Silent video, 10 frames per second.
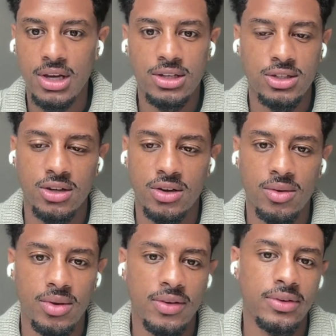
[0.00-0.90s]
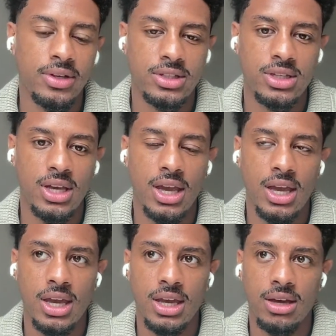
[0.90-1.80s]
So if it's
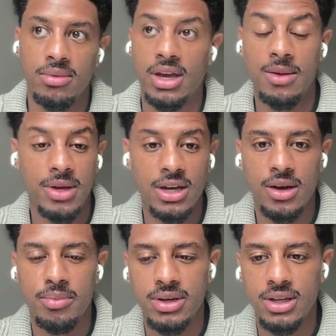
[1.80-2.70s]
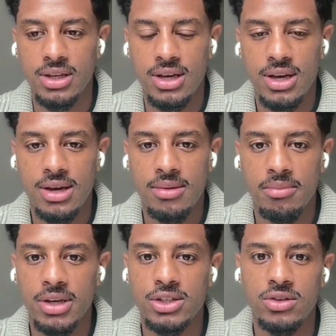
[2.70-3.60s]
a gaming company,
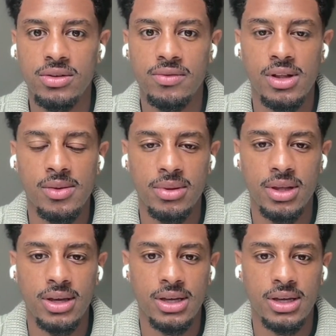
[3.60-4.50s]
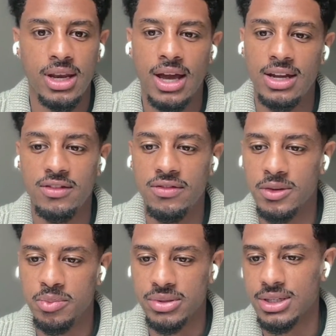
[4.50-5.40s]
make sure you develop like
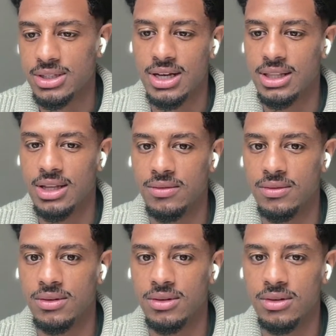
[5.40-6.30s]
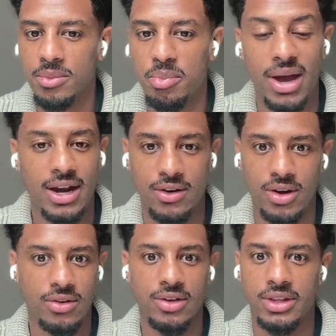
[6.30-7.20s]
95th percentile level
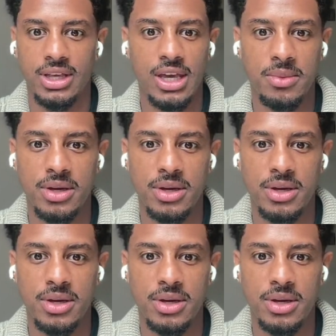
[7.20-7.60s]
background on the gaming